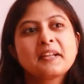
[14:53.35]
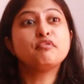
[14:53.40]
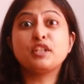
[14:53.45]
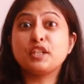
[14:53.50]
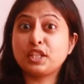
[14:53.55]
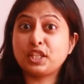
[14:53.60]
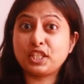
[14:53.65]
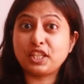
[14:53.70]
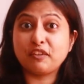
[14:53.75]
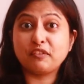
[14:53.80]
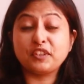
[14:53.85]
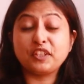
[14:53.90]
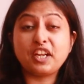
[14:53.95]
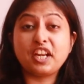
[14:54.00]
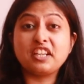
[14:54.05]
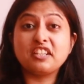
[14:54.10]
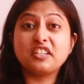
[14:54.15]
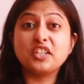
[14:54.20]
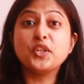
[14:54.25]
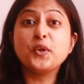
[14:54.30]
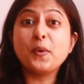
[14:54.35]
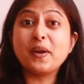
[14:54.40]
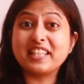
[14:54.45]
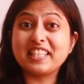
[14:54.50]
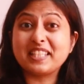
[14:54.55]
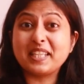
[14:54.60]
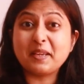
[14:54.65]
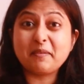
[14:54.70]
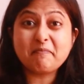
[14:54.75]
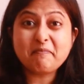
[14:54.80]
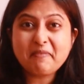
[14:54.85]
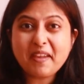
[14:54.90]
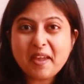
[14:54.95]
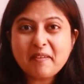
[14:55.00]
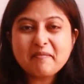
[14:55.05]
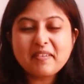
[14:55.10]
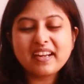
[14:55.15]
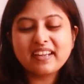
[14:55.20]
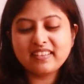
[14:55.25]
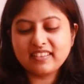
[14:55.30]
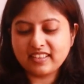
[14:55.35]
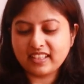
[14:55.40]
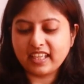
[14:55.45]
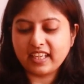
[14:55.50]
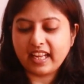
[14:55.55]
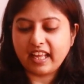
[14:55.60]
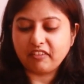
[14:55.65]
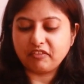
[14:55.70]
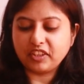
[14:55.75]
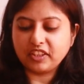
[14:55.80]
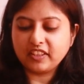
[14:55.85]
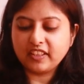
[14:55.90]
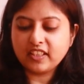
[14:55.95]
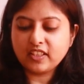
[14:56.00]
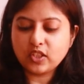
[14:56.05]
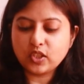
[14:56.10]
first ever in USD payment and everything.